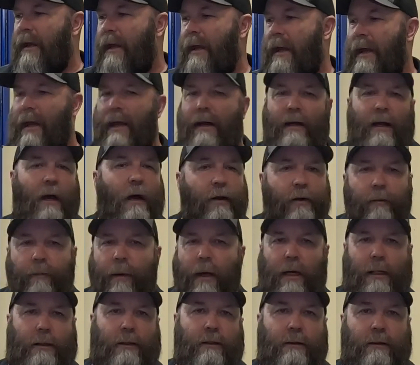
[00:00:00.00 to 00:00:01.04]
and 100
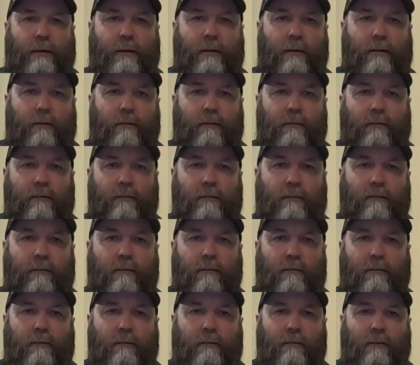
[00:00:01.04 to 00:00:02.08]
bucks.
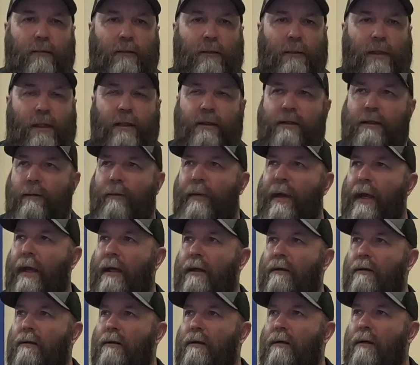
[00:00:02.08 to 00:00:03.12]
Because the
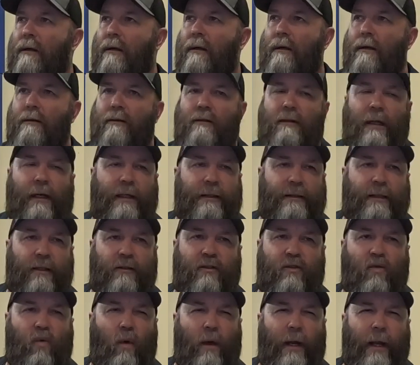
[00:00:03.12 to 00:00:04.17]
paint, like I said,
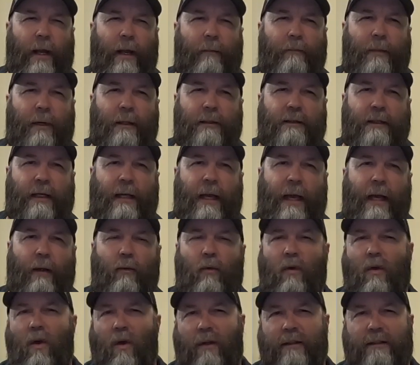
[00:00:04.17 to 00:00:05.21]
it's 28 bucks a can.
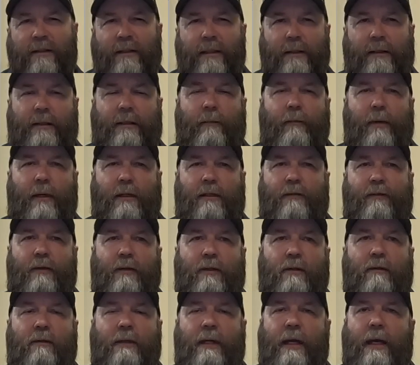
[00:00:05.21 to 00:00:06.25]
We'll call it 60 bucks for
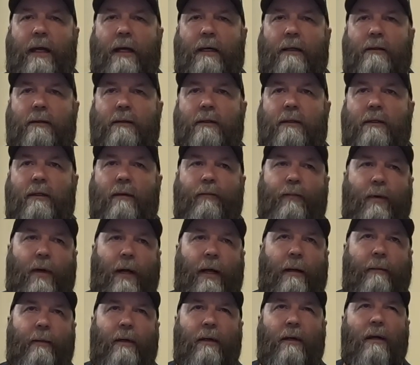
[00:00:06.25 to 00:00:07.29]
2 cans. The
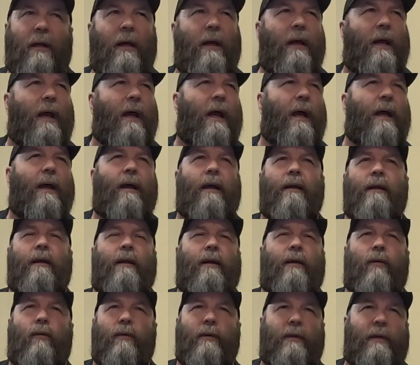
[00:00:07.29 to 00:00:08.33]
primer, you
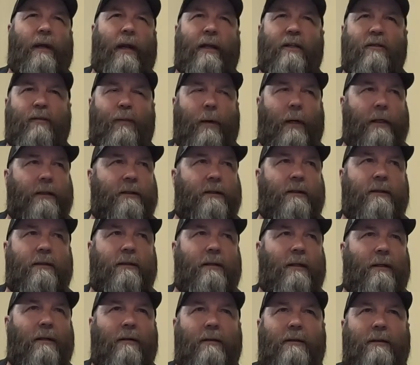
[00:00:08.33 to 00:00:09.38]
know, with today's prices,
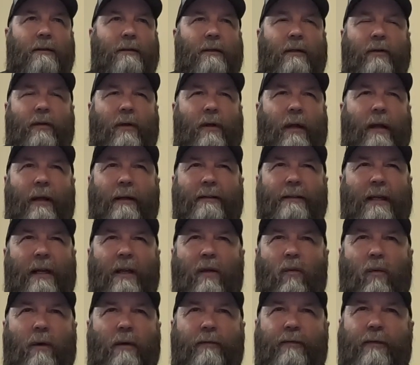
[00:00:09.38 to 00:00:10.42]
it's
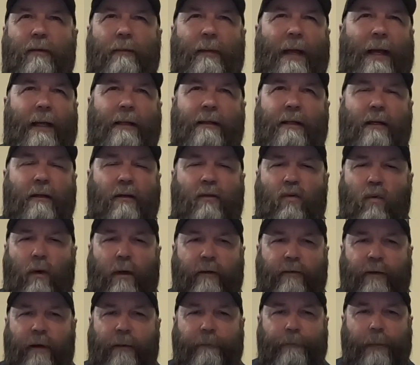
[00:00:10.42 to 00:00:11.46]
anywhere from 18 to
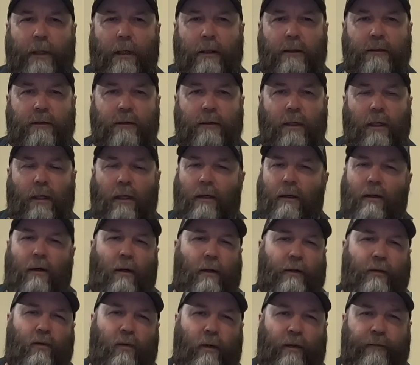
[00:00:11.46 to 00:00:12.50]
25 bucks.
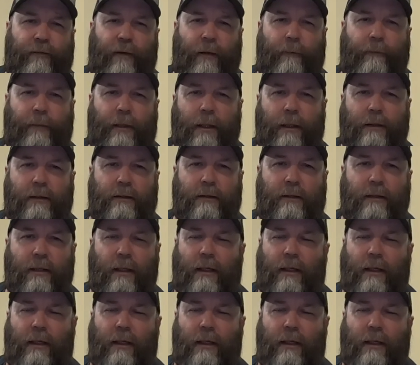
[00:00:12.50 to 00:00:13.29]
Call it 25 bucks.